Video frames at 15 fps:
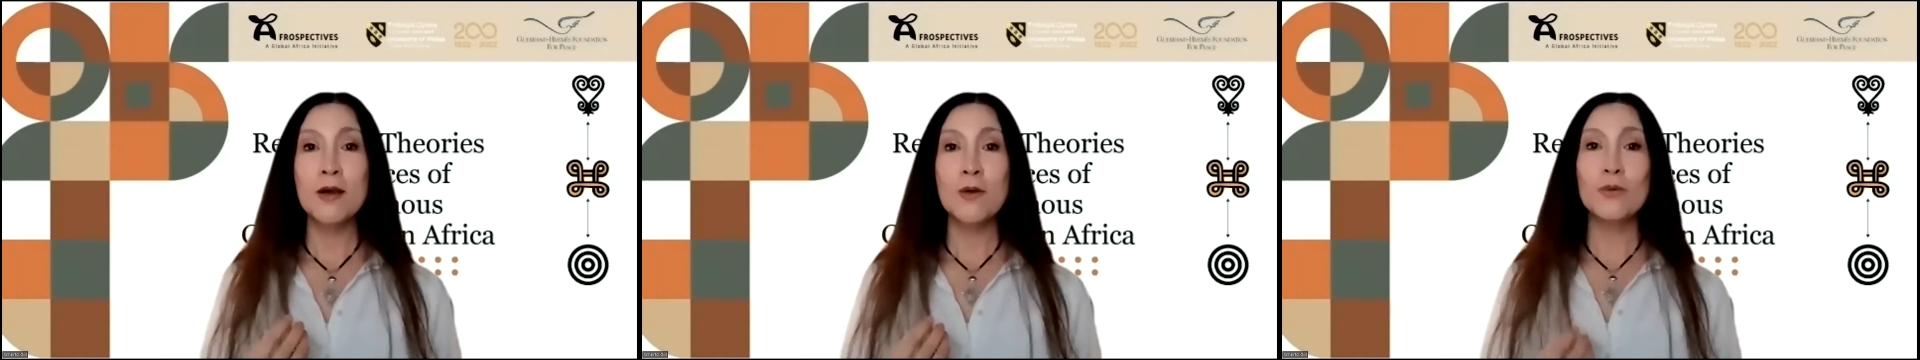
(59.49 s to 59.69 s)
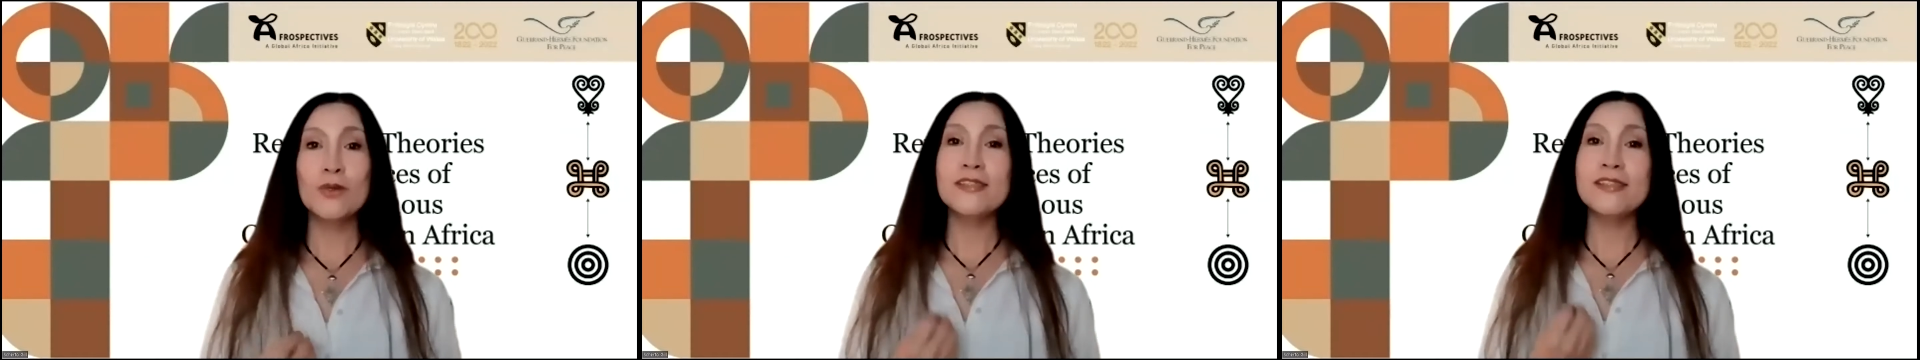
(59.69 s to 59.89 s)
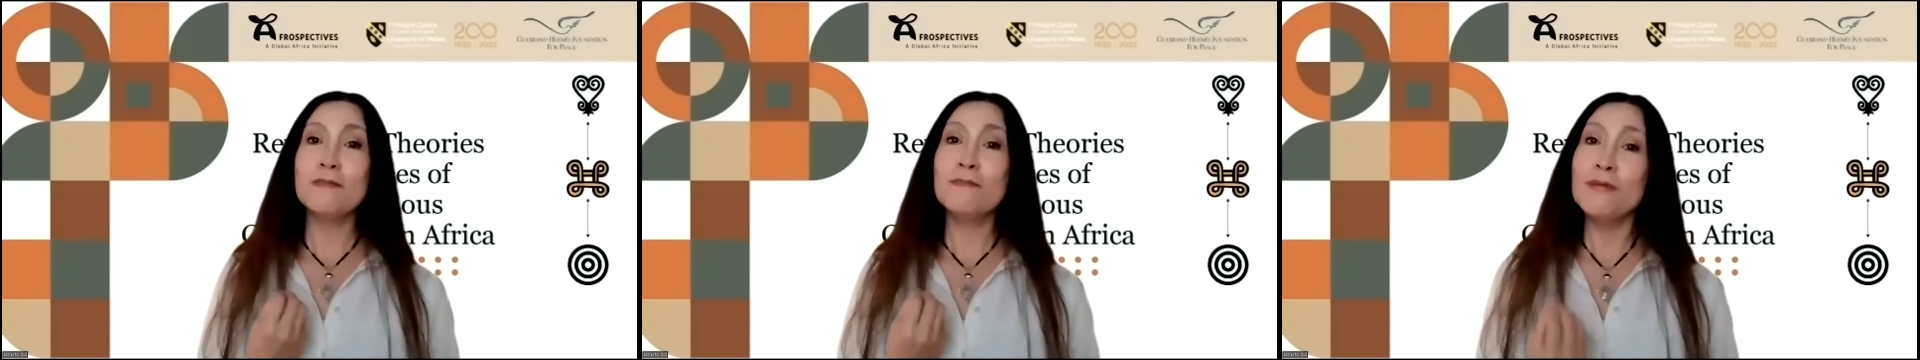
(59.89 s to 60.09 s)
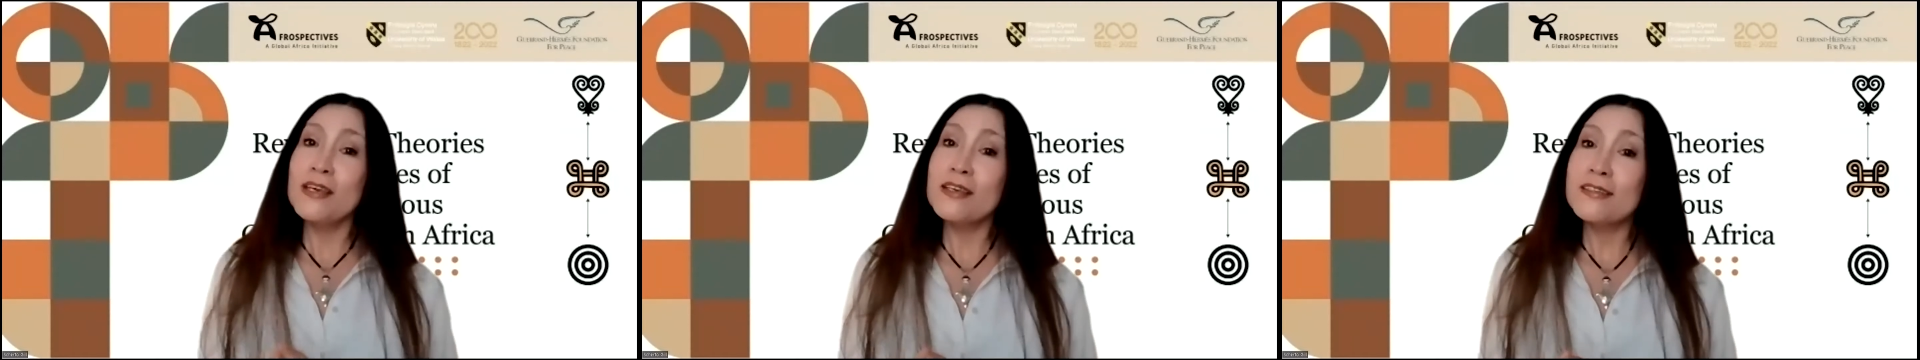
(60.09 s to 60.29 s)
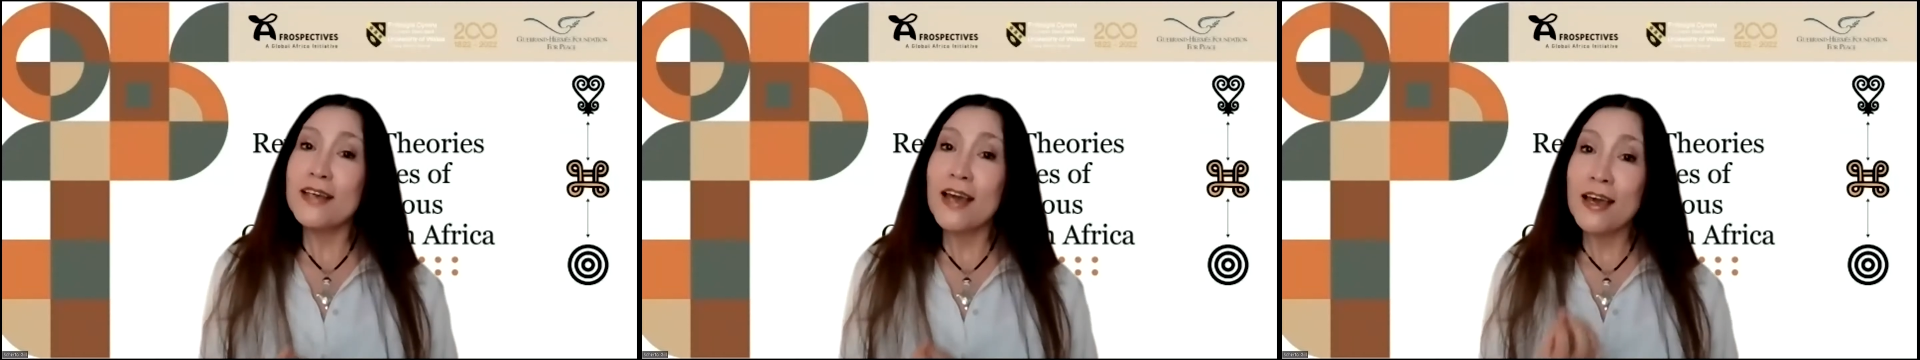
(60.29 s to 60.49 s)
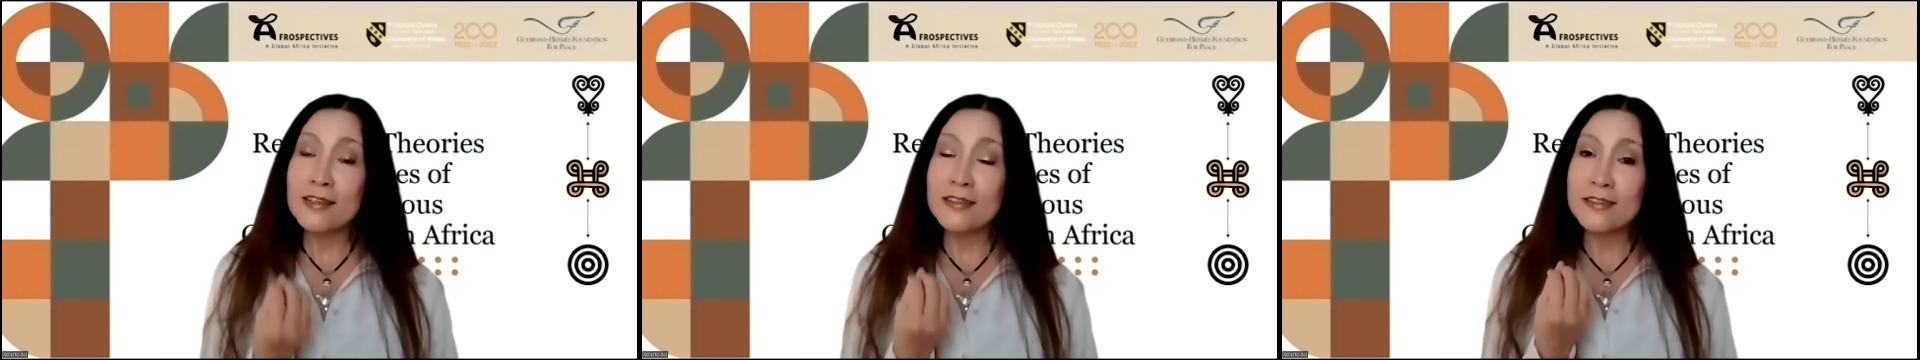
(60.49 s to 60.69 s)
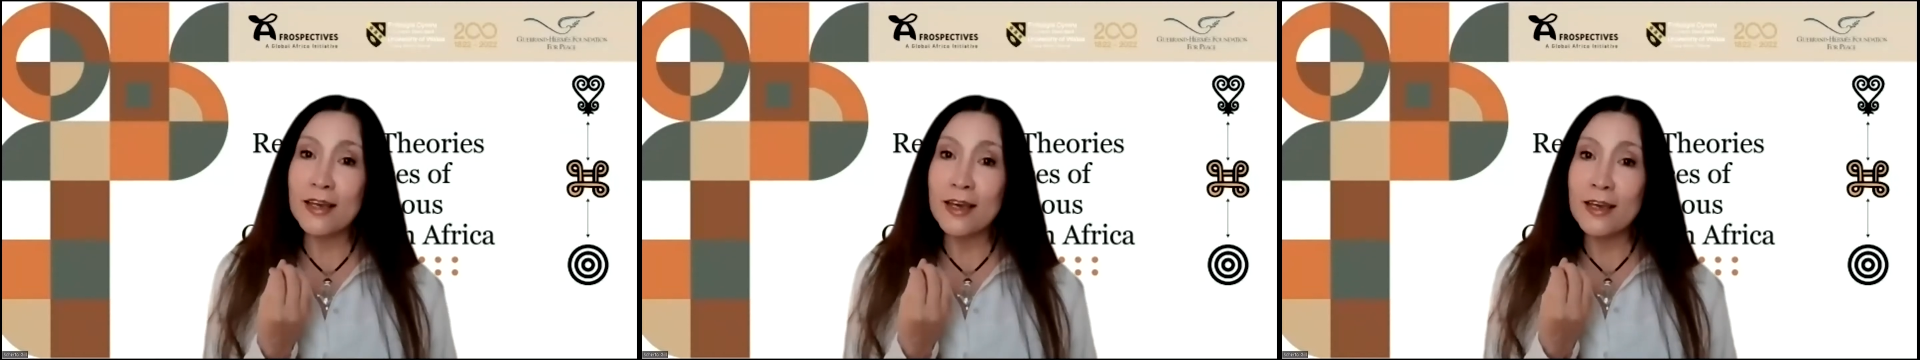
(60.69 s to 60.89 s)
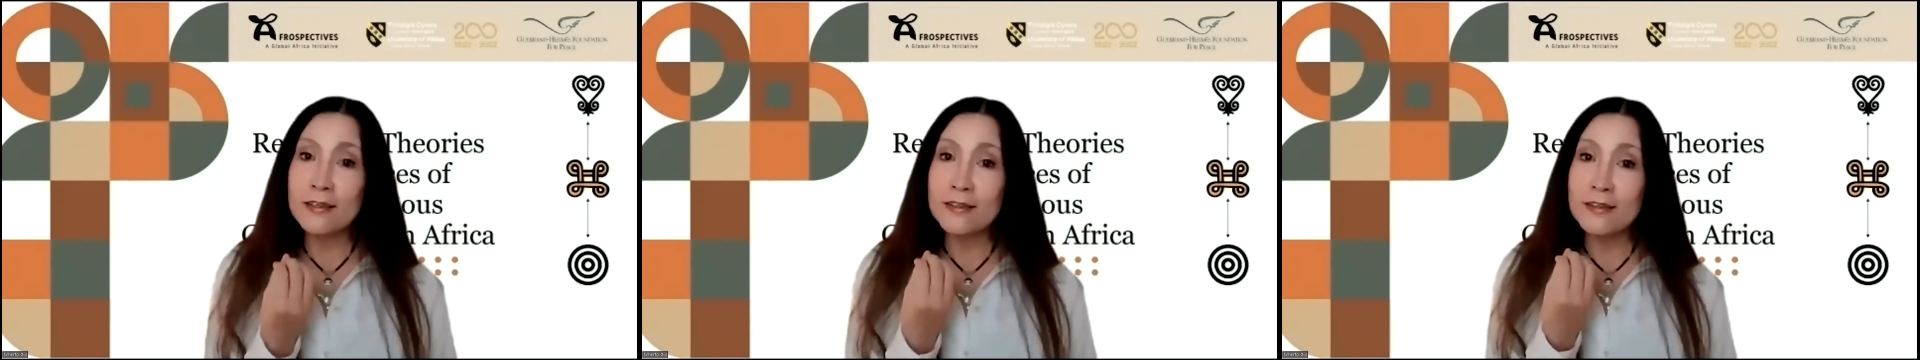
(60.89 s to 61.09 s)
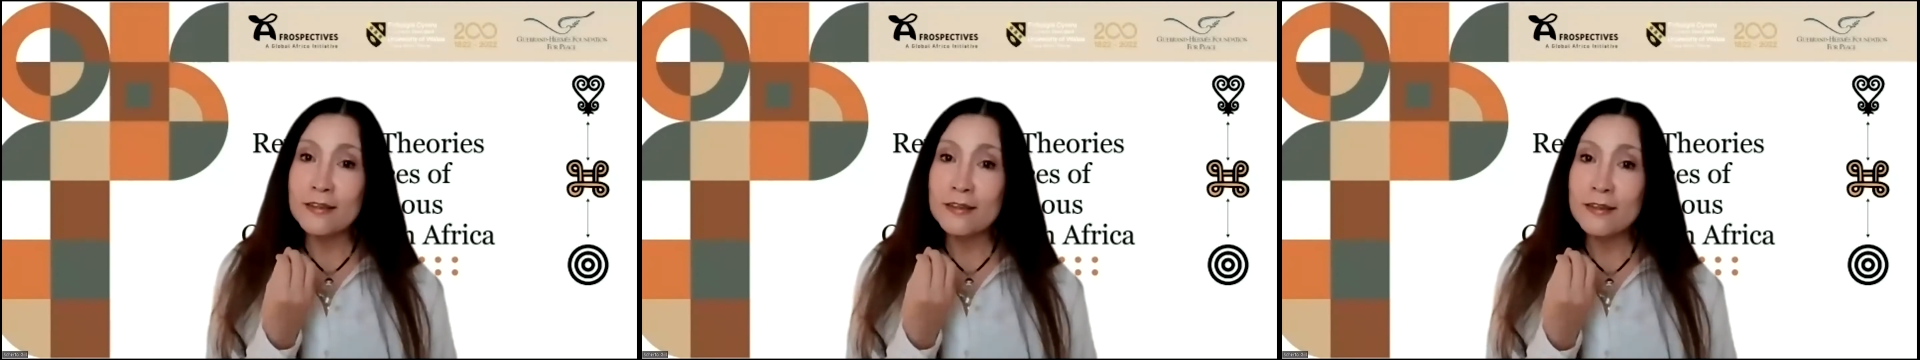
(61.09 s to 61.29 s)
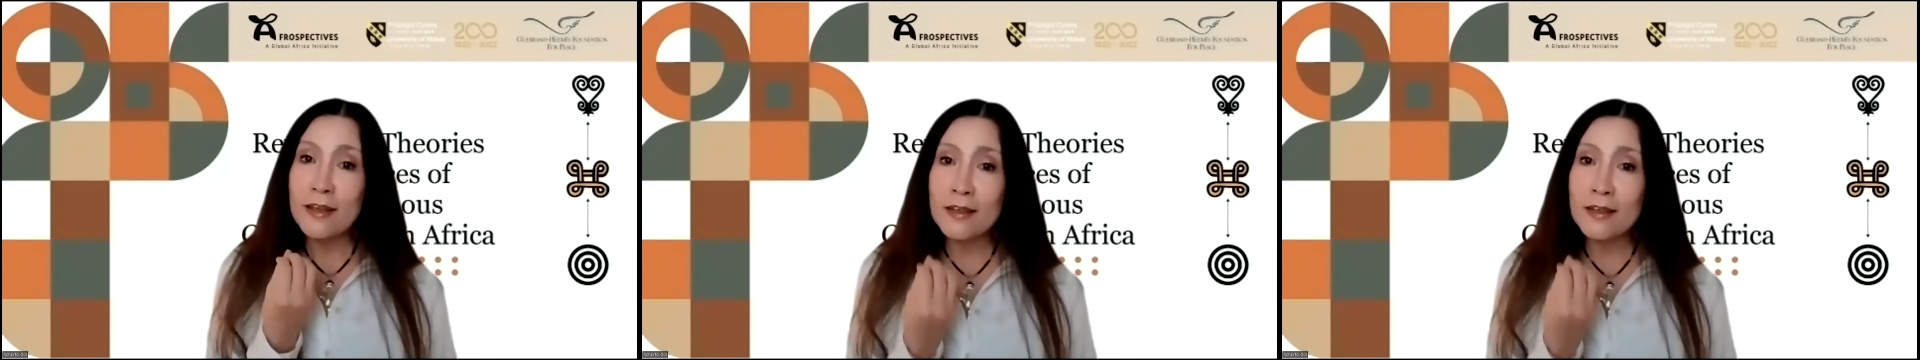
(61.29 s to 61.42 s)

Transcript: we see peace as an